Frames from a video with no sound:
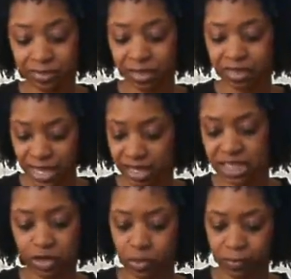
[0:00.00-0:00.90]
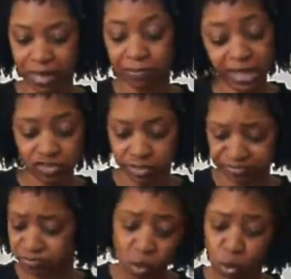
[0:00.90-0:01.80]
like it should have
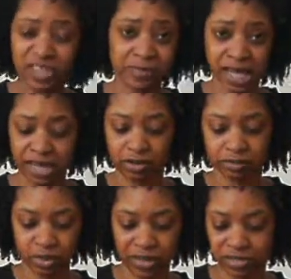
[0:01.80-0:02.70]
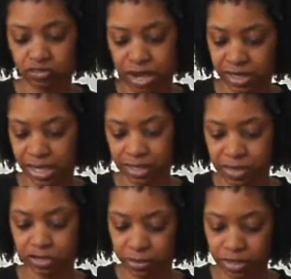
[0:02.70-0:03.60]
shine from the oil ingredients, the
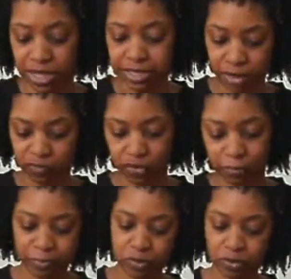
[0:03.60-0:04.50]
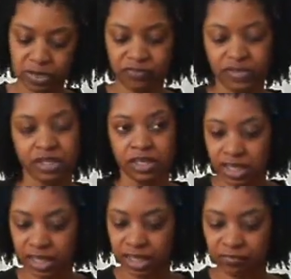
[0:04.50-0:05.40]
moisturizing ingredients, but it
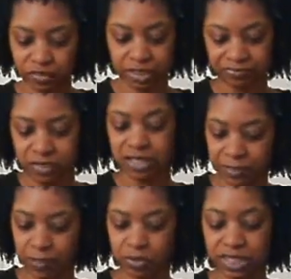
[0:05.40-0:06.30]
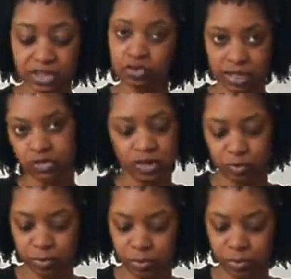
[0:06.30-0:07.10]
should look like a shiny yogurt.